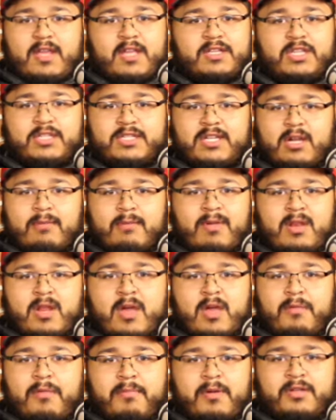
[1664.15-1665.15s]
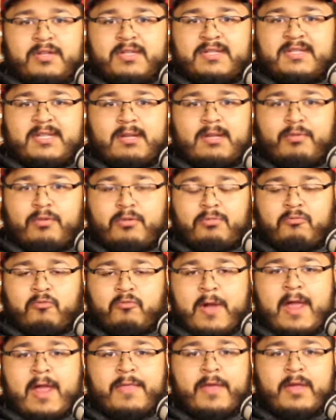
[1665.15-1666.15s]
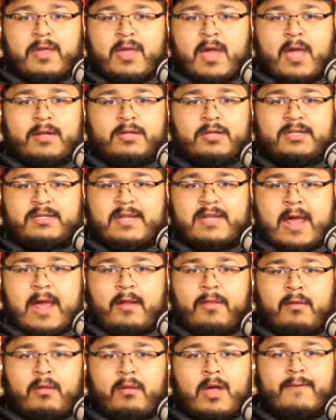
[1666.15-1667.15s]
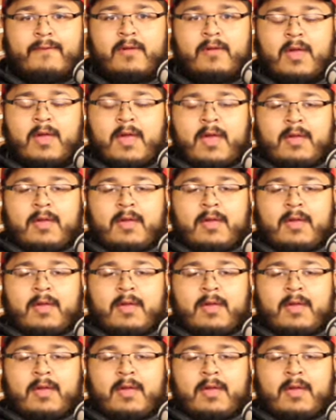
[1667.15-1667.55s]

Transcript: it's just going to be nothing but just simple, right in the gut, just down in the glove.